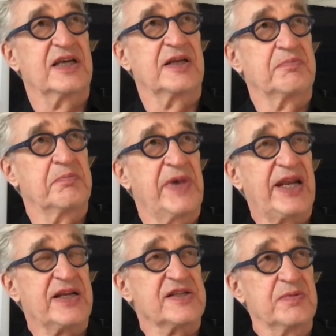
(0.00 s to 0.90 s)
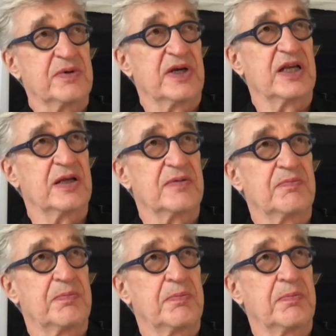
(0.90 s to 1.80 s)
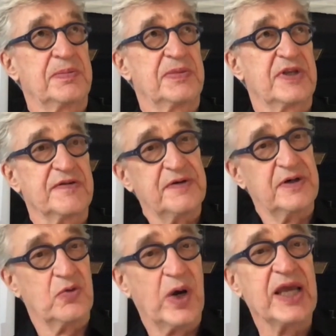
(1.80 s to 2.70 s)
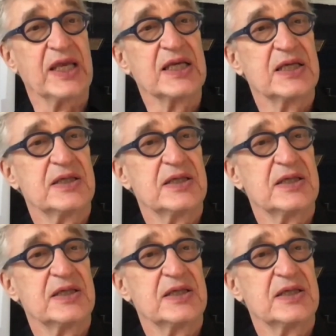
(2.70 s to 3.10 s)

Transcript: It matters in a different way.